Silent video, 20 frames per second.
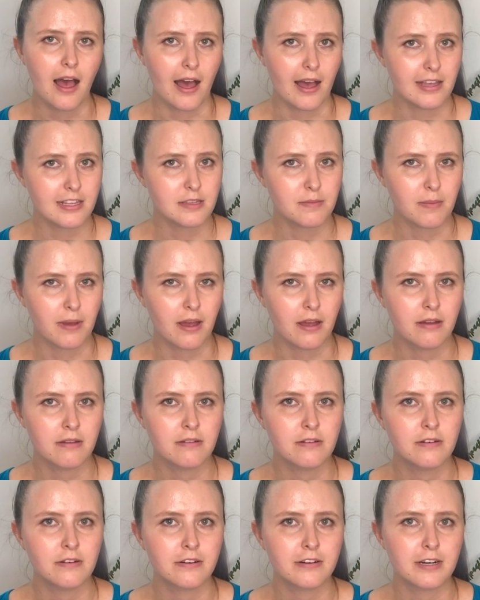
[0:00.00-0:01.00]
asthma,
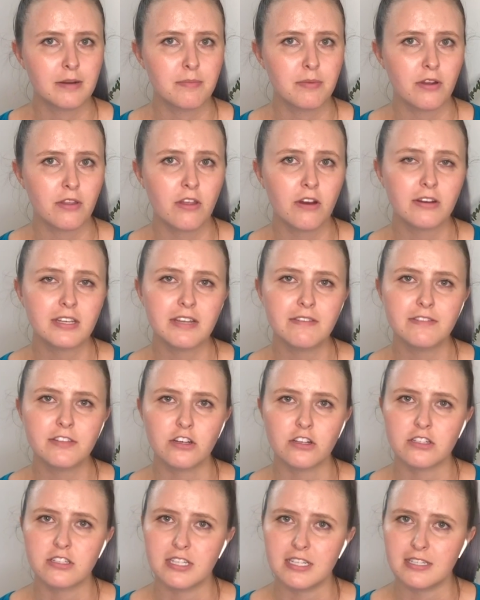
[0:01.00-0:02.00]
reproductive
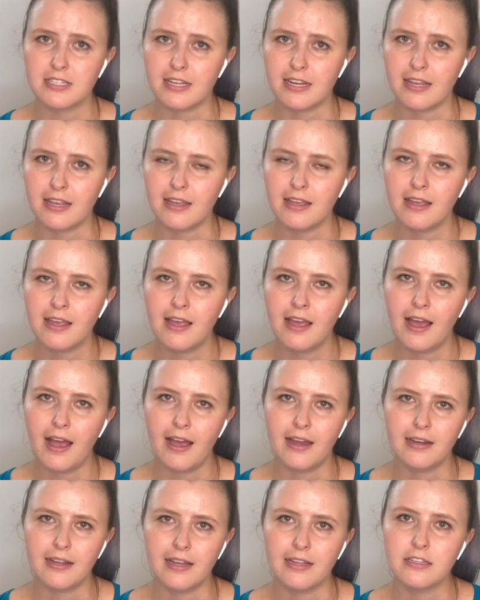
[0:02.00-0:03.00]
toxicity,
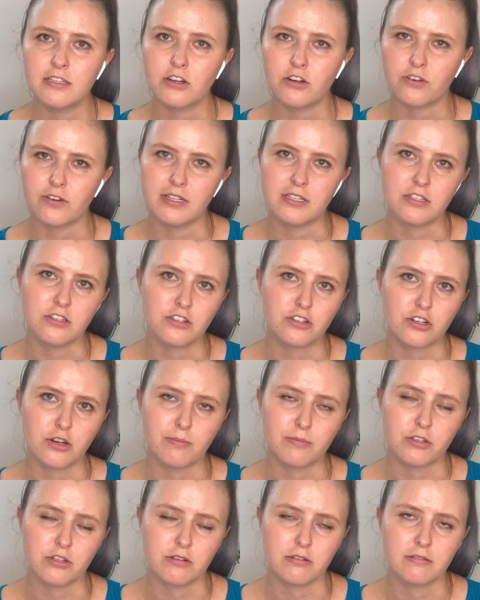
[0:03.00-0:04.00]
and endocrine
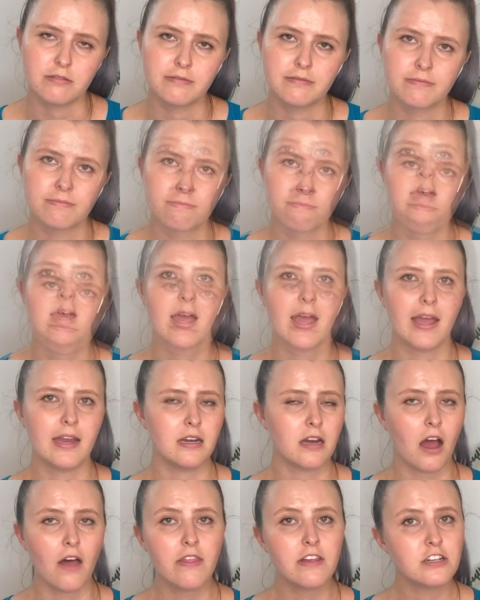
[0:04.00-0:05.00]
disruption.
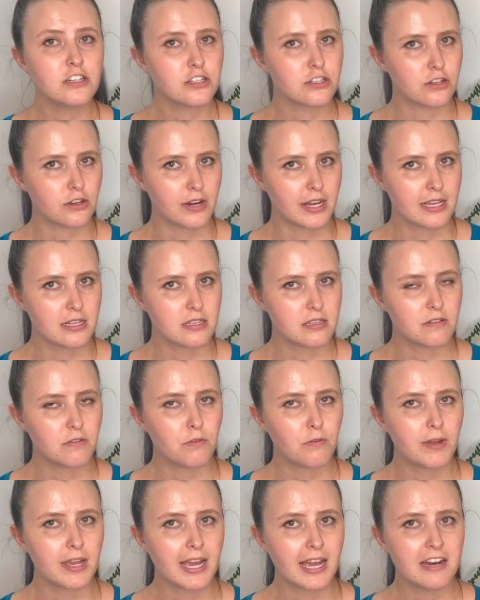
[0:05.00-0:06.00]
In other studies,
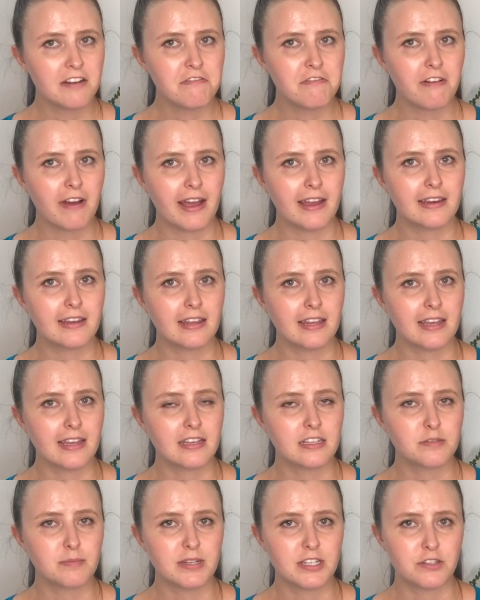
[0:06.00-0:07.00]
we can find
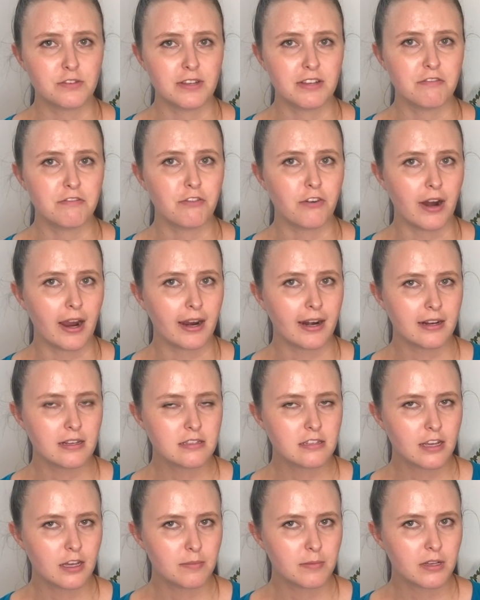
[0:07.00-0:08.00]
links between
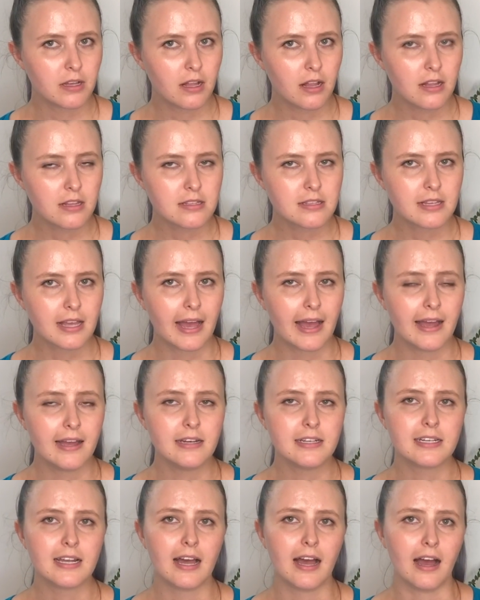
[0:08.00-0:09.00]
fragrance chemicals
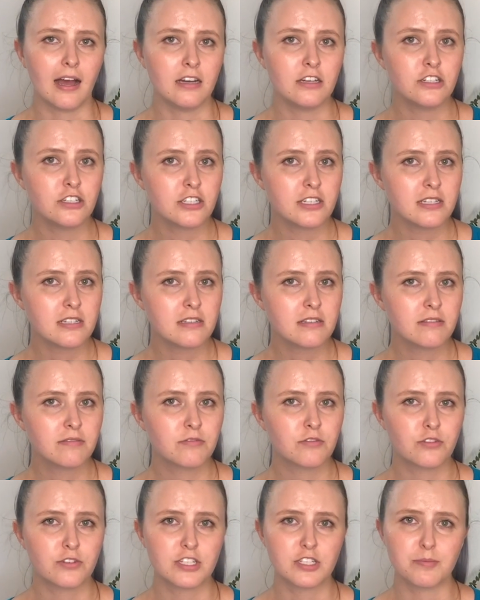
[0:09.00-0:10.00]
and allergies,
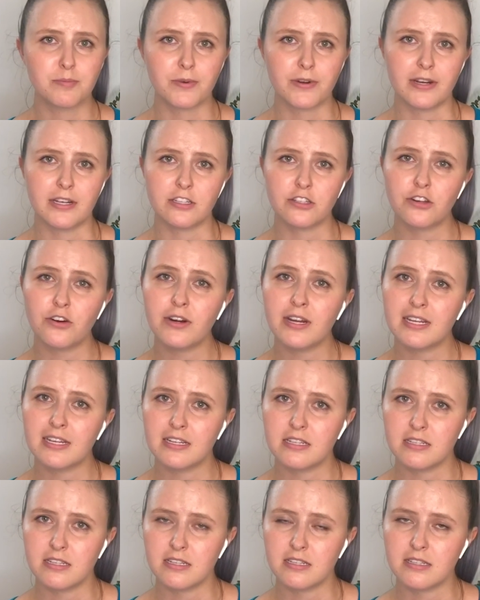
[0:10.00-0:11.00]
respiratory
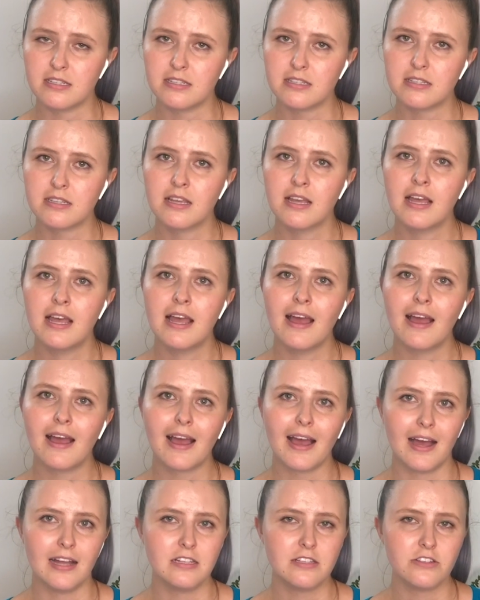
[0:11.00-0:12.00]
diseases,
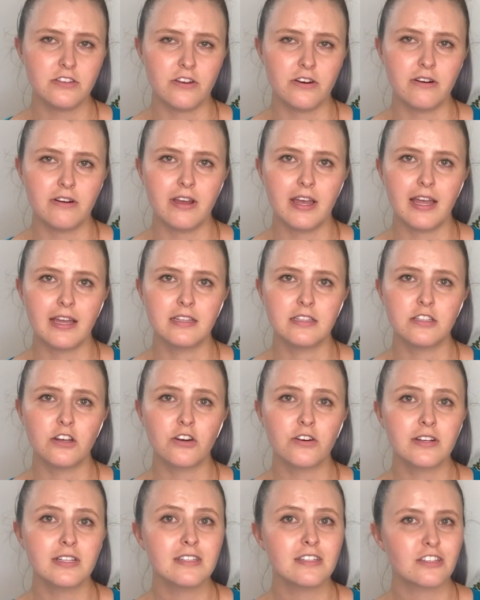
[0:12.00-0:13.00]
cancer,
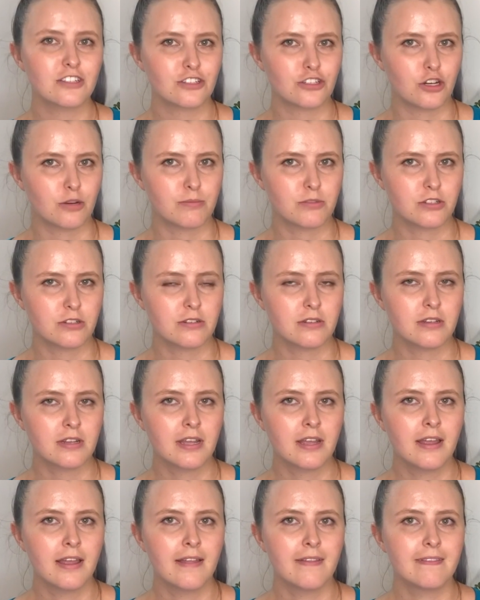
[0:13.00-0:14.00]
endocrine disruption,
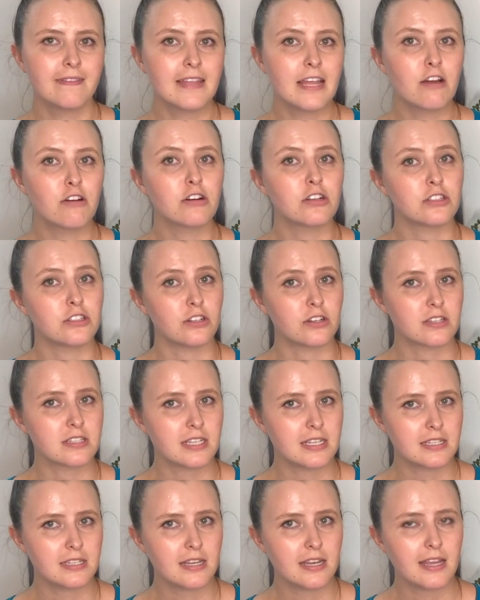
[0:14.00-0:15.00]

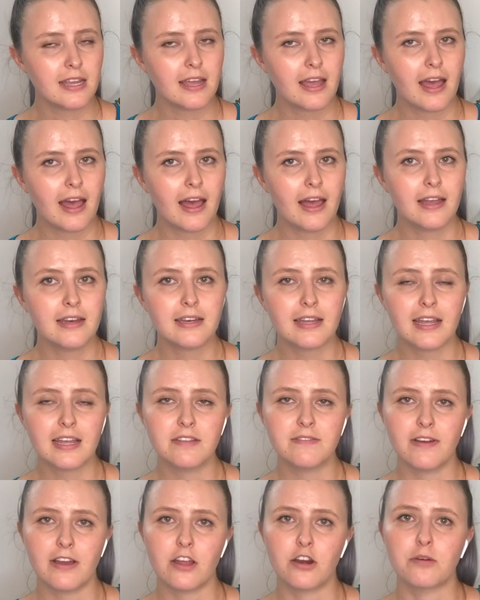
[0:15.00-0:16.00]
neurotoxicity, and
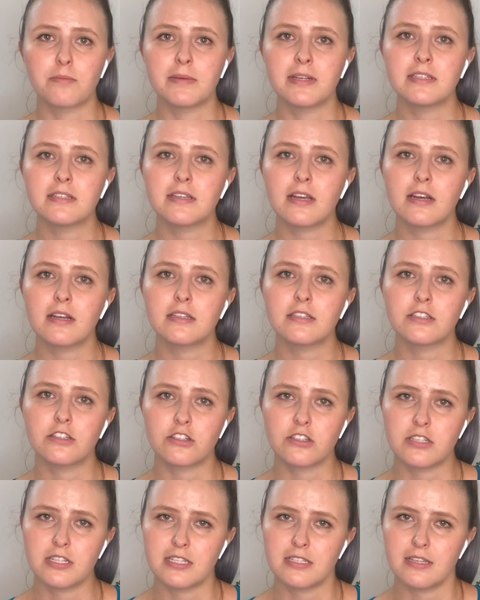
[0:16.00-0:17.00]
environmental
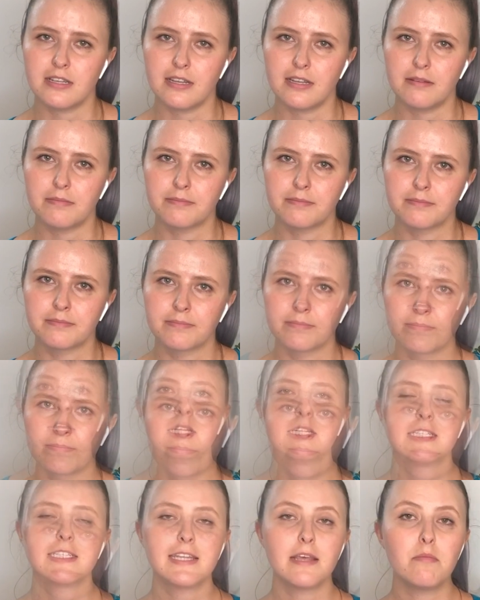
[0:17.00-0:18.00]
toxicity.
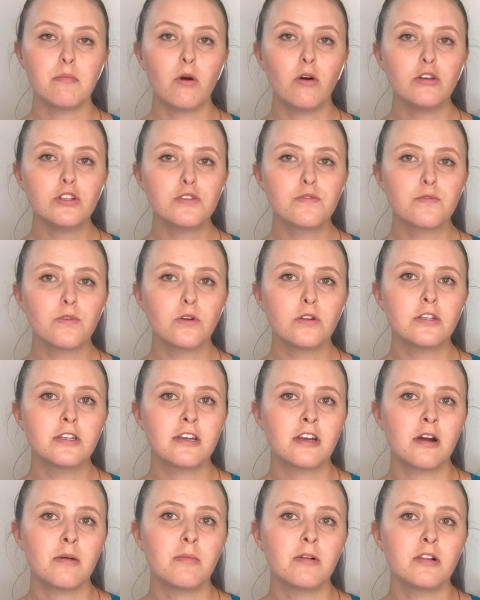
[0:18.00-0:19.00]
The most
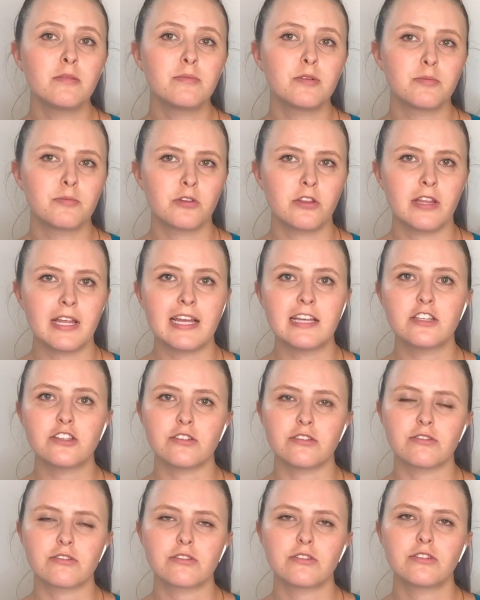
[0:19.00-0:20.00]
vulnerable
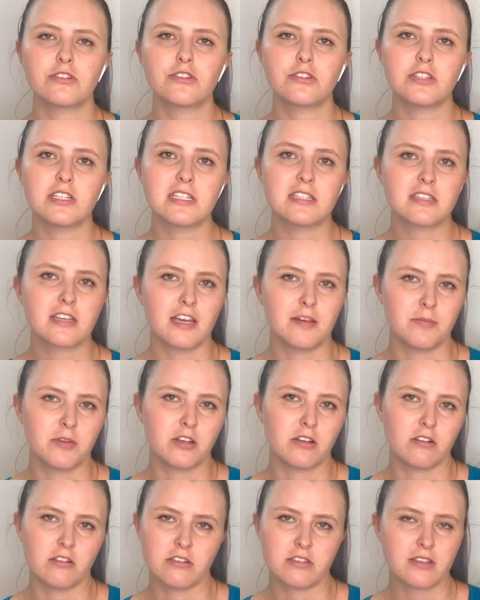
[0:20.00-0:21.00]
populations to these
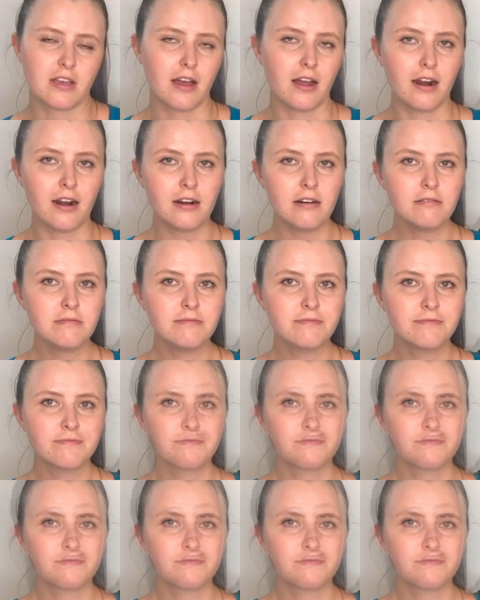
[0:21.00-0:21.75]
chemicals are